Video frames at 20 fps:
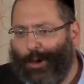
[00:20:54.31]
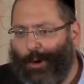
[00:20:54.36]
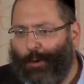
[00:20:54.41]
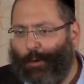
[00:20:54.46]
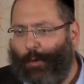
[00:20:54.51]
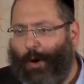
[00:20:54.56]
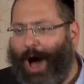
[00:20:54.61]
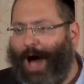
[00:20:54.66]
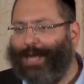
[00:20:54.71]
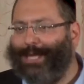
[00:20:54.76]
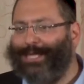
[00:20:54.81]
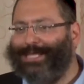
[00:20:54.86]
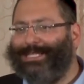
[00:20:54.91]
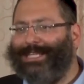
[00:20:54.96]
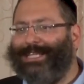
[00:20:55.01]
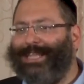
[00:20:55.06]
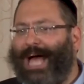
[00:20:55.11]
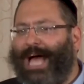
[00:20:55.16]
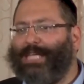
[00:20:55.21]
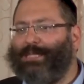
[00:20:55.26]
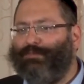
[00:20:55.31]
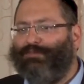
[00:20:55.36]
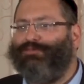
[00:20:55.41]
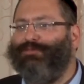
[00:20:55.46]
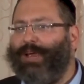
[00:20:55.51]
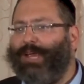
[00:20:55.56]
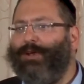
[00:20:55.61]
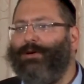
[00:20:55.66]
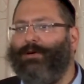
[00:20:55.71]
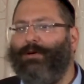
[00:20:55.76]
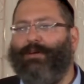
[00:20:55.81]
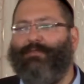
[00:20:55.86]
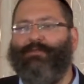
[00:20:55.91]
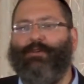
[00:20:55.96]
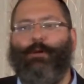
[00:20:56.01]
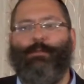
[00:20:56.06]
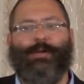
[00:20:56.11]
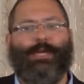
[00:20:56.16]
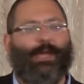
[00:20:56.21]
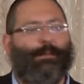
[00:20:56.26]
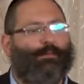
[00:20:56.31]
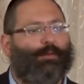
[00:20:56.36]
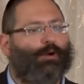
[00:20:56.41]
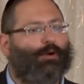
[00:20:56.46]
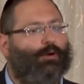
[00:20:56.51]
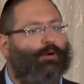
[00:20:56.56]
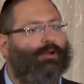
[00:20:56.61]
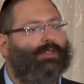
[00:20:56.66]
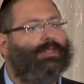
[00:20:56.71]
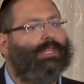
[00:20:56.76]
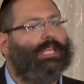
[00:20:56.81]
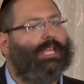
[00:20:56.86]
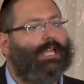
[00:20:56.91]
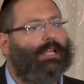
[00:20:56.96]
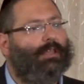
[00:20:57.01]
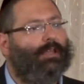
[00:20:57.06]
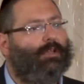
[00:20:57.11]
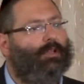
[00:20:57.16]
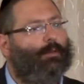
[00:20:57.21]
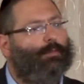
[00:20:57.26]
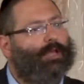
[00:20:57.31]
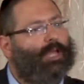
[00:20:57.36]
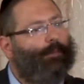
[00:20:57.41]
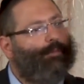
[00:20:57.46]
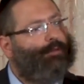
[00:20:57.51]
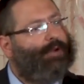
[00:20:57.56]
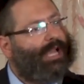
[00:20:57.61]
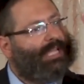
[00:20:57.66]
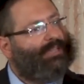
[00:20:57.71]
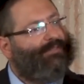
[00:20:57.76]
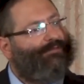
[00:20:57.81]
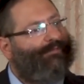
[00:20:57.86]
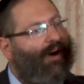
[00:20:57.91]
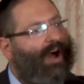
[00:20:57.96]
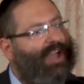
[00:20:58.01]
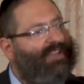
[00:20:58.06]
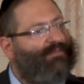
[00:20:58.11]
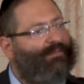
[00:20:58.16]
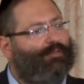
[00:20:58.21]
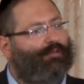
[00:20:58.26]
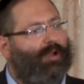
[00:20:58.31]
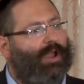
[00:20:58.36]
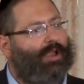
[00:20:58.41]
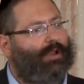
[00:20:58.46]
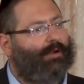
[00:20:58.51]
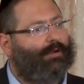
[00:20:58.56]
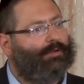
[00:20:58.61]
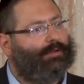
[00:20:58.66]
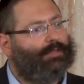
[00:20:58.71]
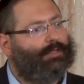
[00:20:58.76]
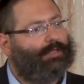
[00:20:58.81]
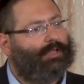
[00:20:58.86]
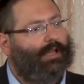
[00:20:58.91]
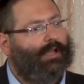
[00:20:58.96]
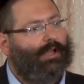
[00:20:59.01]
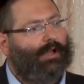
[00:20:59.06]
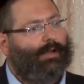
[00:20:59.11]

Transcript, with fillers: Why is the last prayer of Yom Kippur called Ne'ilah? Yom Kippur has five prayers.